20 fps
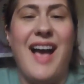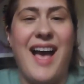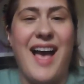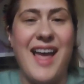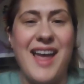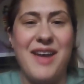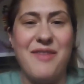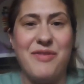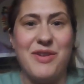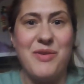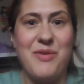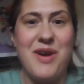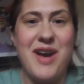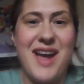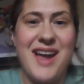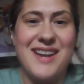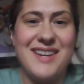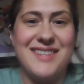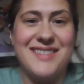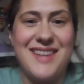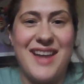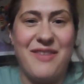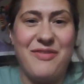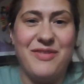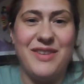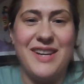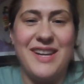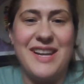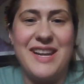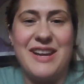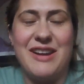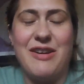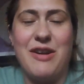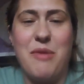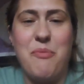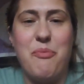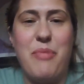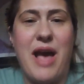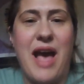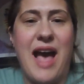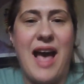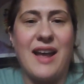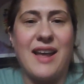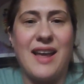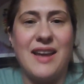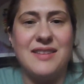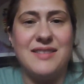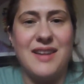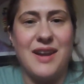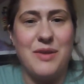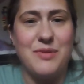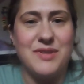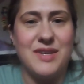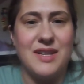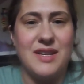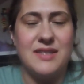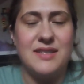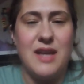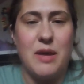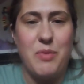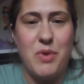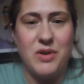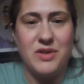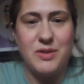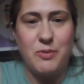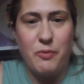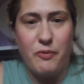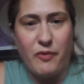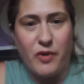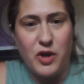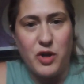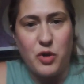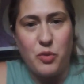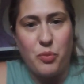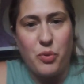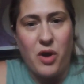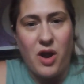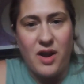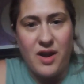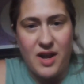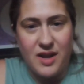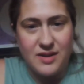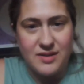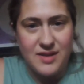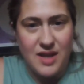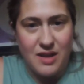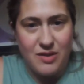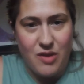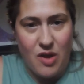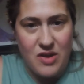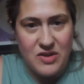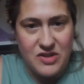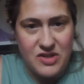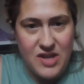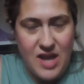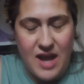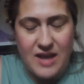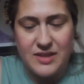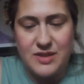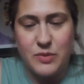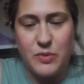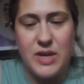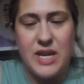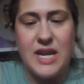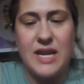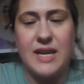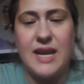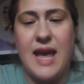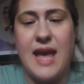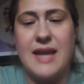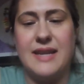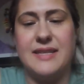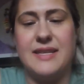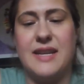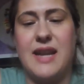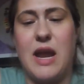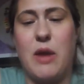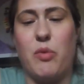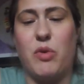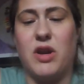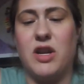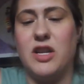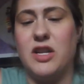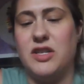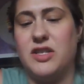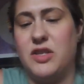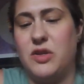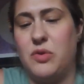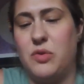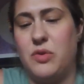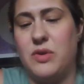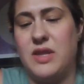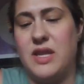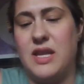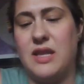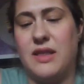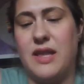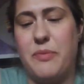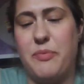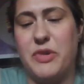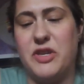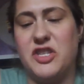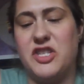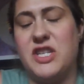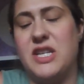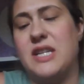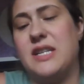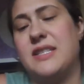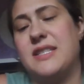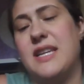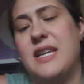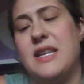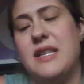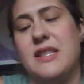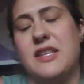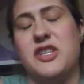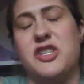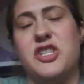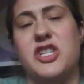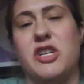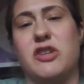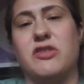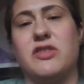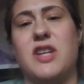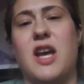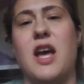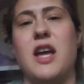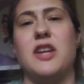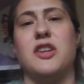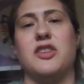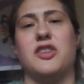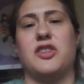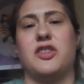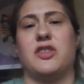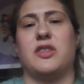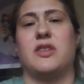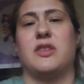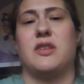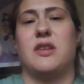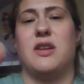Hi everyone, Stephanie here. I'm back. I said I was going to demo some of our new products that launched last week, and today we're going to do the lip and cheek tint, the Sheer Touch.